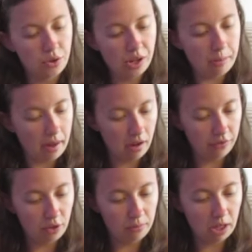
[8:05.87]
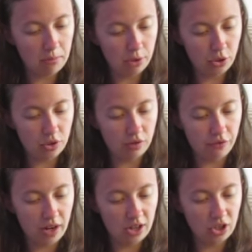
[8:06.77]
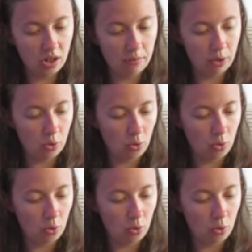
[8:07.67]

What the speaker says: doggy perfume can be used to freshen up the